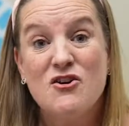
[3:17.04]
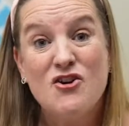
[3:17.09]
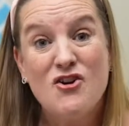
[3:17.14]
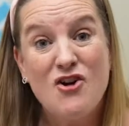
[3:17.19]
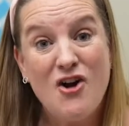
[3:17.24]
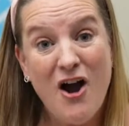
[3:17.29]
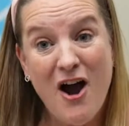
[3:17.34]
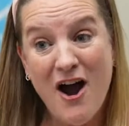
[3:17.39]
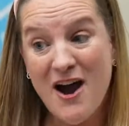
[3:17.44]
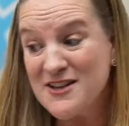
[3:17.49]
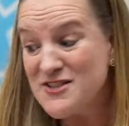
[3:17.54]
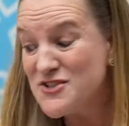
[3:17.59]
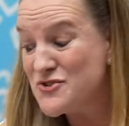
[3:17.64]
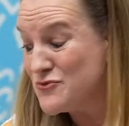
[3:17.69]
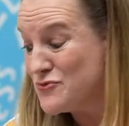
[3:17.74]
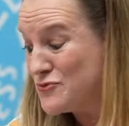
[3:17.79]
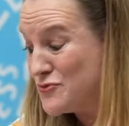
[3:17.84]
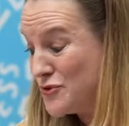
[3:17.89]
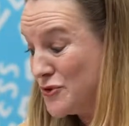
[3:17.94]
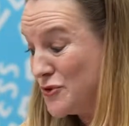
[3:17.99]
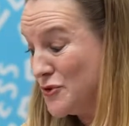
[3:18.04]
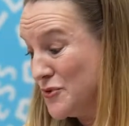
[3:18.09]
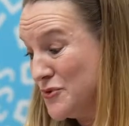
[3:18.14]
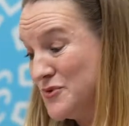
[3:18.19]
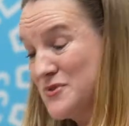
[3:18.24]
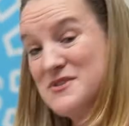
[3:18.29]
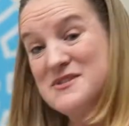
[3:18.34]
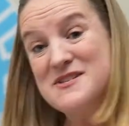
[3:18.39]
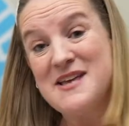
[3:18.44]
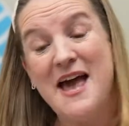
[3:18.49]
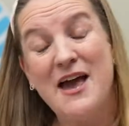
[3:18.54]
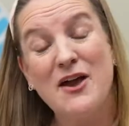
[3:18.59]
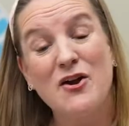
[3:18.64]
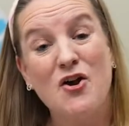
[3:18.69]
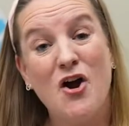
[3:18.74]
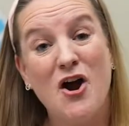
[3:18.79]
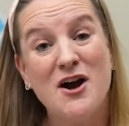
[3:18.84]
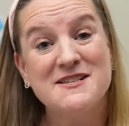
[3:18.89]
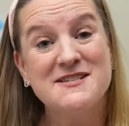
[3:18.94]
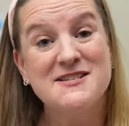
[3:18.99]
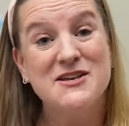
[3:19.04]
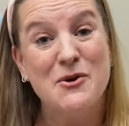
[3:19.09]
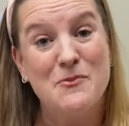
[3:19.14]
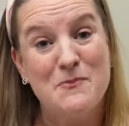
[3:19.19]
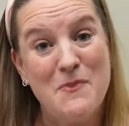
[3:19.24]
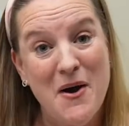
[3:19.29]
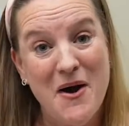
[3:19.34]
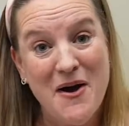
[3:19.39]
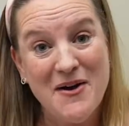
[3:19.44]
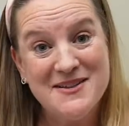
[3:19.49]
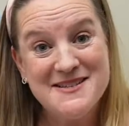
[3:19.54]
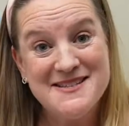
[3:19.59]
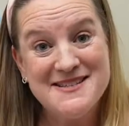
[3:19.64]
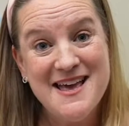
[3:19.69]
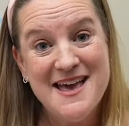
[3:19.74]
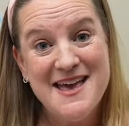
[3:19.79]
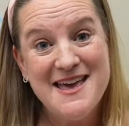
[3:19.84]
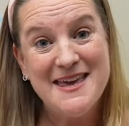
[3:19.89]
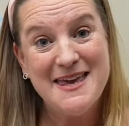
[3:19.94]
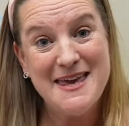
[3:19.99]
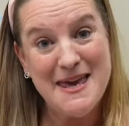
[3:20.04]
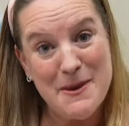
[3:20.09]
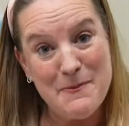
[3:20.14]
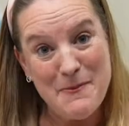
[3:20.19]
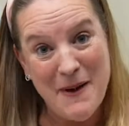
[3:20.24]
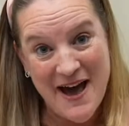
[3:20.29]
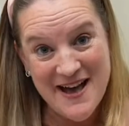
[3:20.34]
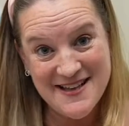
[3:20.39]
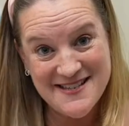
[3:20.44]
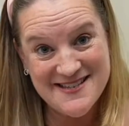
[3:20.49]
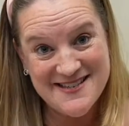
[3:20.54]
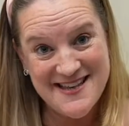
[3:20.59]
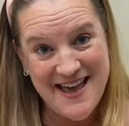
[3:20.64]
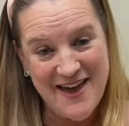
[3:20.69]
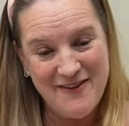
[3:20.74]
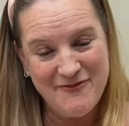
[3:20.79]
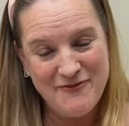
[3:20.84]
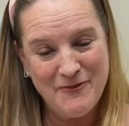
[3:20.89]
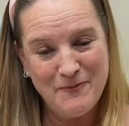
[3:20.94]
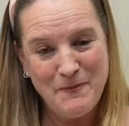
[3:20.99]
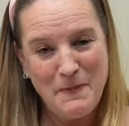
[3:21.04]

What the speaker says: God's rules and God's commands keep us safe.